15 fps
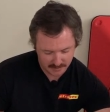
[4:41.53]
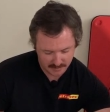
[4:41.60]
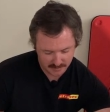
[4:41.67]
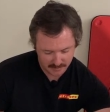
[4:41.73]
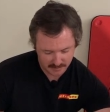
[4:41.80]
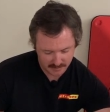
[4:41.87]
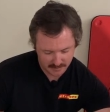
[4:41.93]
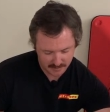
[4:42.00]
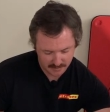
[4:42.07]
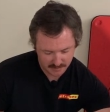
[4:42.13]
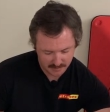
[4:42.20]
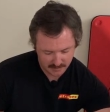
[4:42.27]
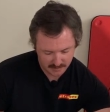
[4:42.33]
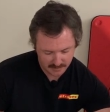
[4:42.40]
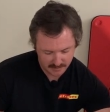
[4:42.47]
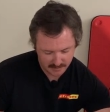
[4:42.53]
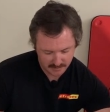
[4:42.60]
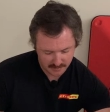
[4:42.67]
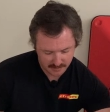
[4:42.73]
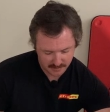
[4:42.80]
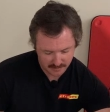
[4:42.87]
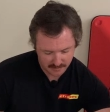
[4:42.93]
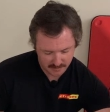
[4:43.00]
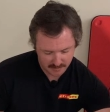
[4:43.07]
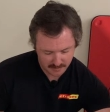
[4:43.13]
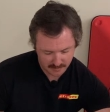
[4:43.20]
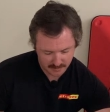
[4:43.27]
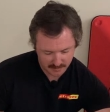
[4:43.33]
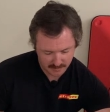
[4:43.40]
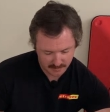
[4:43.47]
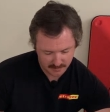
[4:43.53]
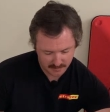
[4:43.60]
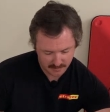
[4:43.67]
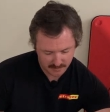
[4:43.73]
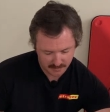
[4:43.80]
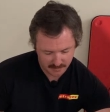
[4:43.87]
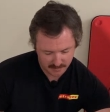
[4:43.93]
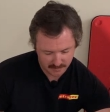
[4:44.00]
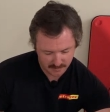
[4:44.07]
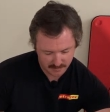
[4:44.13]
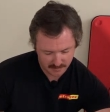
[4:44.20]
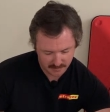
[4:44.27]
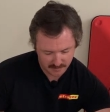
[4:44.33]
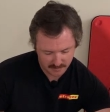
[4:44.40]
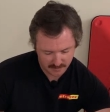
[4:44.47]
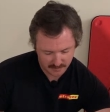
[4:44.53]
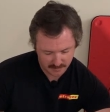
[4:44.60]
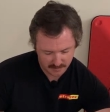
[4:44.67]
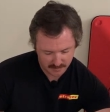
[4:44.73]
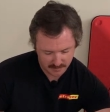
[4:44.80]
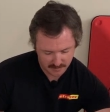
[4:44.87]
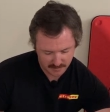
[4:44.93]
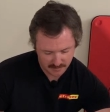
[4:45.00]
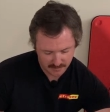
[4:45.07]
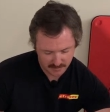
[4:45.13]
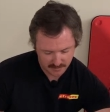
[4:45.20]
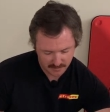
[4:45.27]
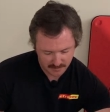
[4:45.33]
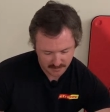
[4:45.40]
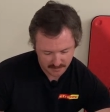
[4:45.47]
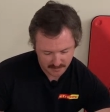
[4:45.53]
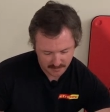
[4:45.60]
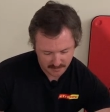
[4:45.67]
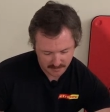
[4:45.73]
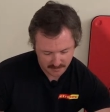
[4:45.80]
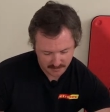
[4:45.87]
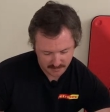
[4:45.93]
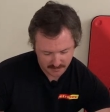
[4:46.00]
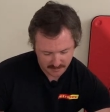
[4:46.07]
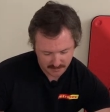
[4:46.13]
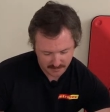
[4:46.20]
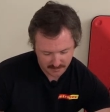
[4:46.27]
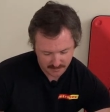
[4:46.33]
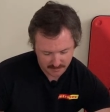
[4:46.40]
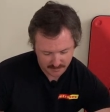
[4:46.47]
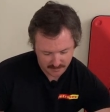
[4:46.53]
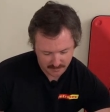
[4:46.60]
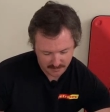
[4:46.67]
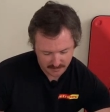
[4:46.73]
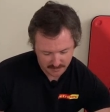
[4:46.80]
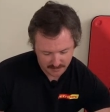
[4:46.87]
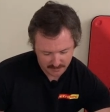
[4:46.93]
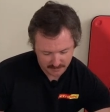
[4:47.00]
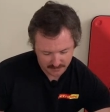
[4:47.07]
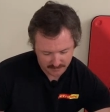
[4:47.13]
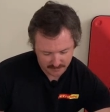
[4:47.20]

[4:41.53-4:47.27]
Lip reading: Nothing is said.